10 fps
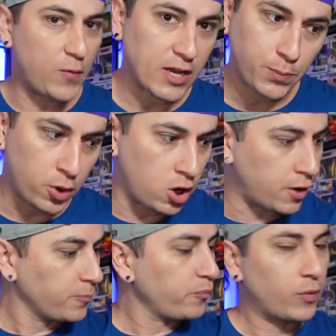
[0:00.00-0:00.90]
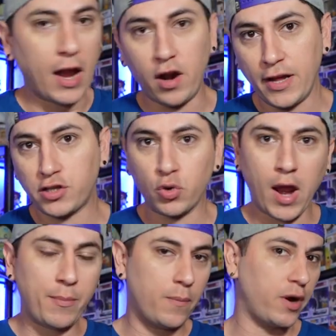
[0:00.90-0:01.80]
Facebook, and on
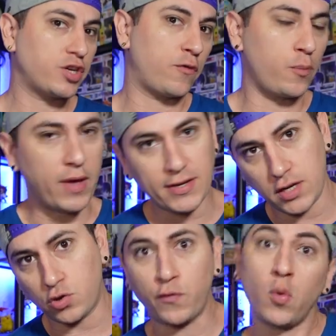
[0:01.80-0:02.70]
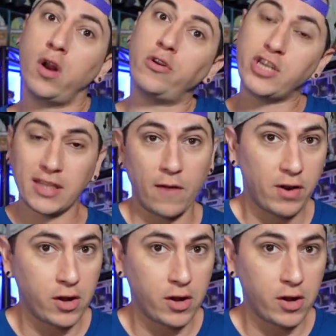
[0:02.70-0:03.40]
Instagram and a bunch of different places. So if you want to go check that